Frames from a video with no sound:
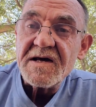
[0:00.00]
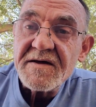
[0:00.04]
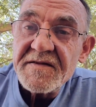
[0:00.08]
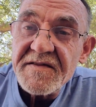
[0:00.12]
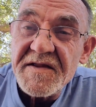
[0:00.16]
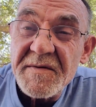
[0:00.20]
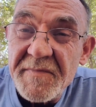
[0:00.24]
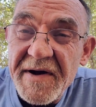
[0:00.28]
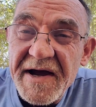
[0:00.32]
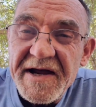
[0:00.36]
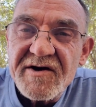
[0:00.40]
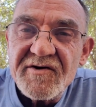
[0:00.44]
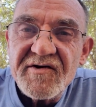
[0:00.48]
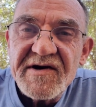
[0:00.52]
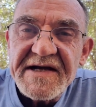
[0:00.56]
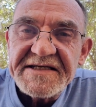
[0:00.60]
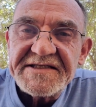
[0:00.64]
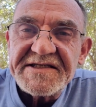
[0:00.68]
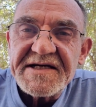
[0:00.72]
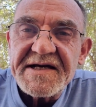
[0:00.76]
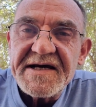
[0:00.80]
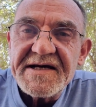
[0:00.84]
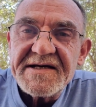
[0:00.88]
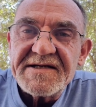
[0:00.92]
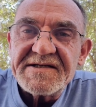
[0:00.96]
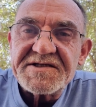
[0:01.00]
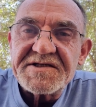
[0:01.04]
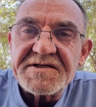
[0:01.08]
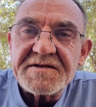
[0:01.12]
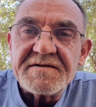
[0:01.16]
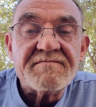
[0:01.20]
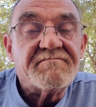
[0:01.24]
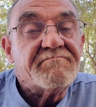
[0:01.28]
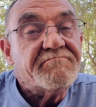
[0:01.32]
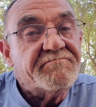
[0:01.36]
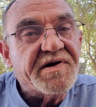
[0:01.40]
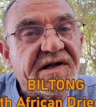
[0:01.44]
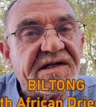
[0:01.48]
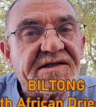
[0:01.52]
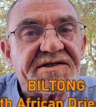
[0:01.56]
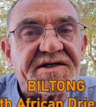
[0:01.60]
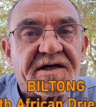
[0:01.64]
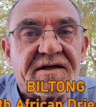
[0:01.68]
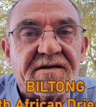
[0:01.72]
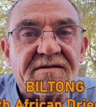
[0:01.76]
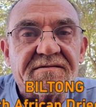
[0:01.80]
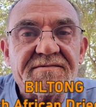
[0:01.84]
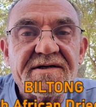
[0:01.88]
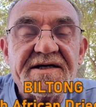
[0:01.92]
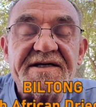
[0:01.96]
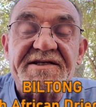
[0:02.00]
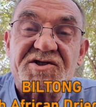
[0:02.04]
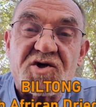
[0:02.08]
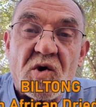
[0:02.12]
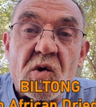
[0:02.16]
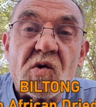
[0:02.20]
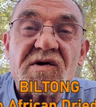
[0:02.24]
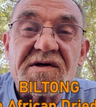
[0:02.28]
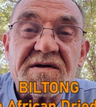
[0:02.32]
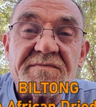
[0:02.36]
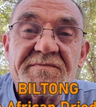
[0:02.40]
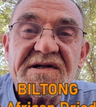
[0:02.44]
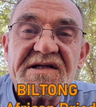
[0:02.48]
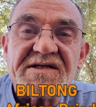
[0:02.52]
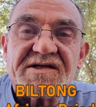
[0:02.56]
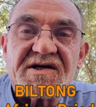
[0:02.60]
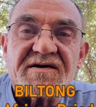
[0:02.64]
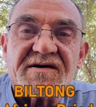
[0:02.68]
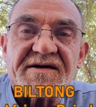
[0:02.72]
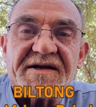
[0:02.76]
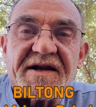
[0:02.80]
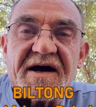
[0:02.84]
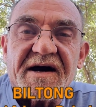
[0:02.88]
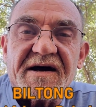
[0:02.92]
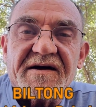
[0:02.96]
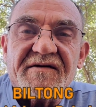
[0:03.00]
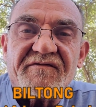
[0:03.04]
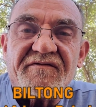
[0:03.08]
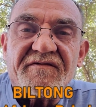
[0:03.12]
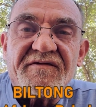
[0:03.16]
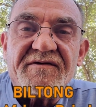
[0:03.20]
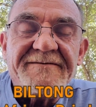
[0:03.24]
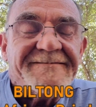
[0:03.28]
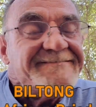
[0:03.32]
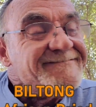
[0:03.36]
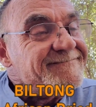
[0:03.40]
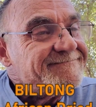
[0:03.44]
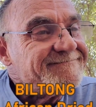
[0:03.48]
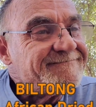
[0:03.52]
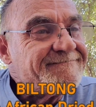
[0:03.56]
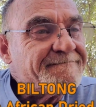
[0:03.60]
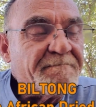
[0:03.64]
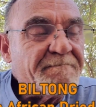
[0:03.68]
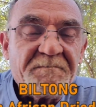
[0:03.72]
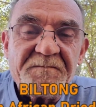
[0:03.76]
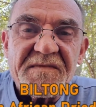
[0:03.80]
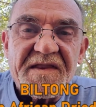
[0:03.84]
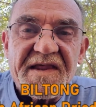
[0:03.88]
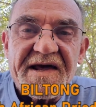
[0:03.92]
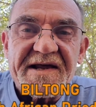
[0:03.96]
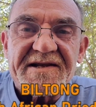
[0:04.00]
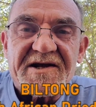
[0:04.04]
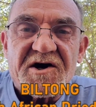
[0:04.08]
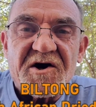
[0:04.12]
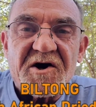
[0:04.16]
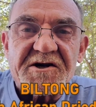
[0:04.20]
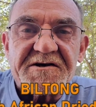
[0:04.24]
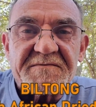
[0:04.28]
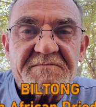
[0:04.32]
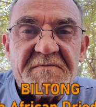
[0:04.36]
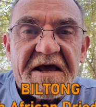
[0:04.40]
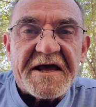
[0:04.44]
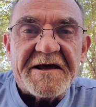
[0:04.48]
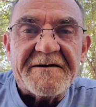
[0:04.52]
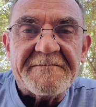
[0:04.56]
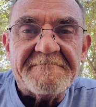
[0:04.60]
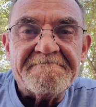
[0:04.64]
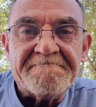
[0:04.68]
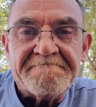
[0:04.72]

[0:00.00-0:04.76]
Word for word: The main reason is biltong. It's called a biltong knife. And that got me.